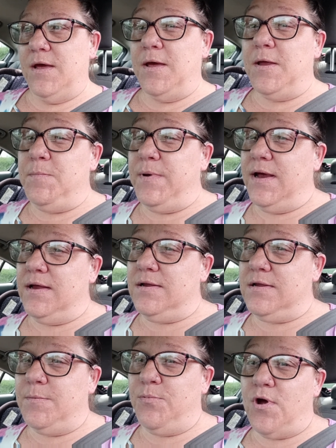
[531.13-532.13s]
as big as
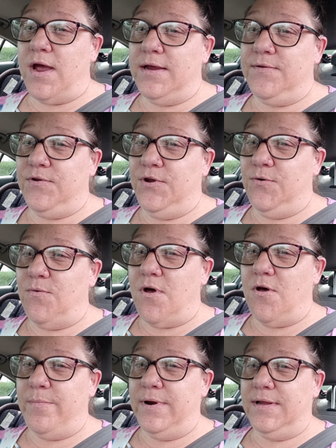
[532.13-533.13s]
a surprise for you
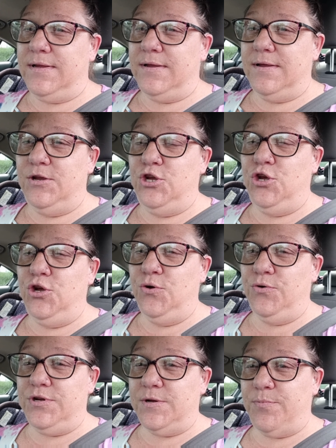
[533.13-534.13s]
all, but it's a
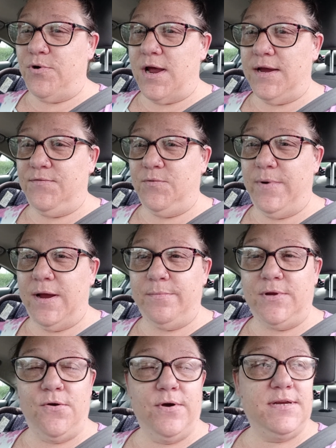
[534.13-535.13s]
huge surprise for me. I'm
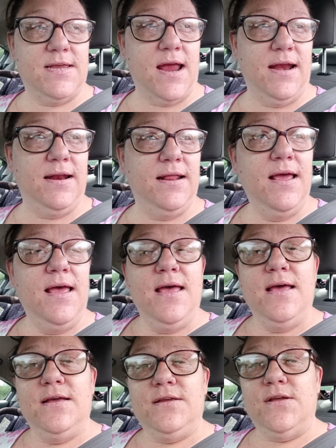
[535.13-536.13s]
so excited.
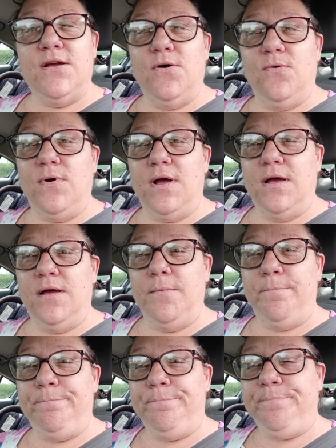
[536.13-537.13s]
So
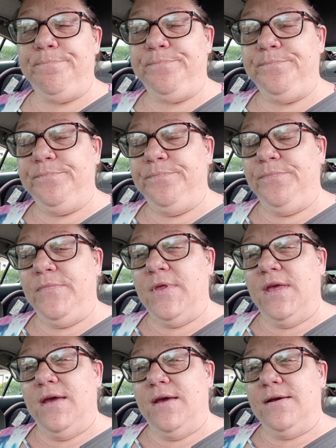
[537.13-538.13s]
um,
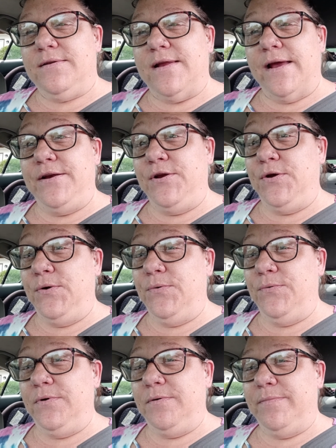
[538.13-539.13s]
stay
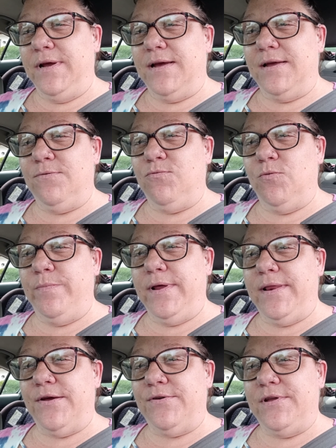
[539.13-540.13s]
tuned because we'll
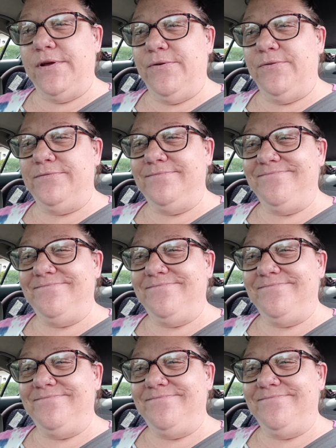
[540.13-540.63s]
be there soon.